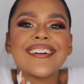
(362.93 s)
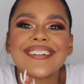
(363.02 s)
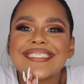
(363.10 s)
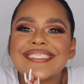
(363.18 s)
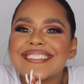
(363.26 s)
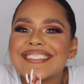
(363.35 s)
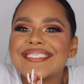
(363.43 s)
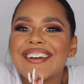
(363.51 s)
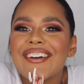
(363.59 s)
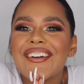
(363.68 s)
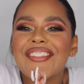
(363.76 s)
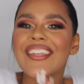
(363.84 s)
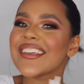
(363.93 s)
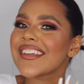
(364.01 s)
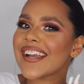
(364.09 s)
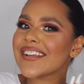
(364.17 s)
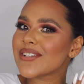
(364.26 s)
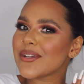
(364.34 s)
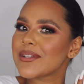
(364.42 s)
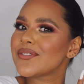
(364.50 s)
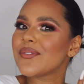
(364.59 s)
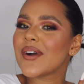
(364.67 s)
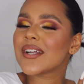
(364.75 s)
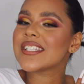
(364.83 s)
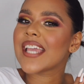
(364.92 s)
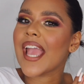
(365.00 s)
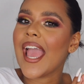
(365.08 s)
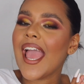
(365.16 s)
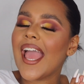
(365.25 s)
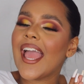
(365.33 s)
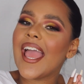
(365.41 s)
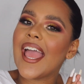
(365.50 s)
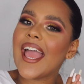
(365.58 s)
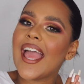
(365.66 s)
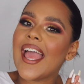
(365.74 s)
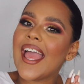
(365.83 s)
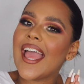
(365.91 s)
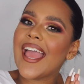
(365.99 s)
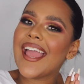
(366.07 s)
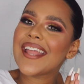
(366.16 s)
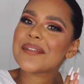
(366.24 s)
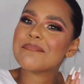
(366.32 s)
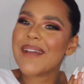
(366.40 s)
yeah, so thank you guys so much for watching, and